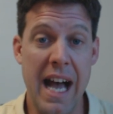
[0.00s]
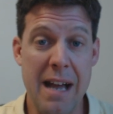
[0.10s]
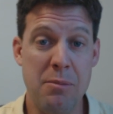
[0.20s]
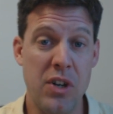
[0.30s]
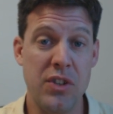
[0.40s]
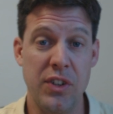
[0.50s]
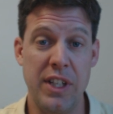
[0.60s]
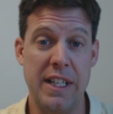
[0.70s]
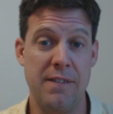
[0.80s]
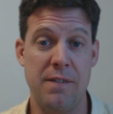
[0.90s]
I
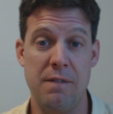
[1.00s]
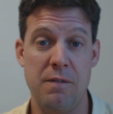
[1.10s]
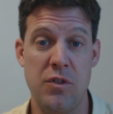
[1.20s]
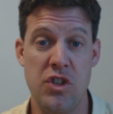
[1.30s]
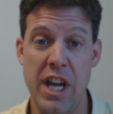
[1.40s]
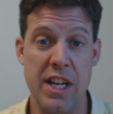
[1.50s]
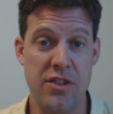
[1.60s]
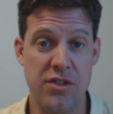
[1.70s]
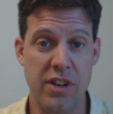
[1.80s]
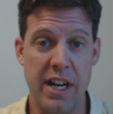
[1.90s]
personally have
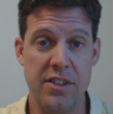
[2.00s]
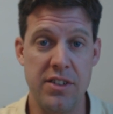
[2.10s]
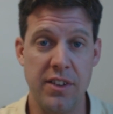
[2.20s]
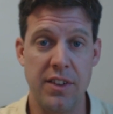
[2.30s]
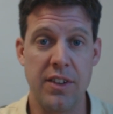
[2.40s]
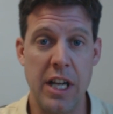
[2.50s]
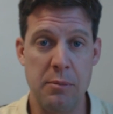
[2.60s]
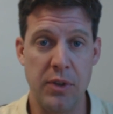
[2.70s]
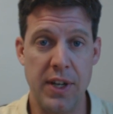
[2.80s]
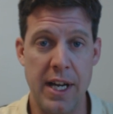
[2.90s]
changed strategies on this a
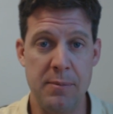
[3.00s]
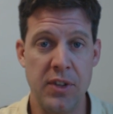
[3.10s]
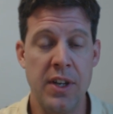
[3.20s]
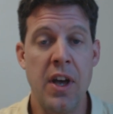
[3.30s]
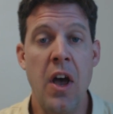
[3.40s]
couple times.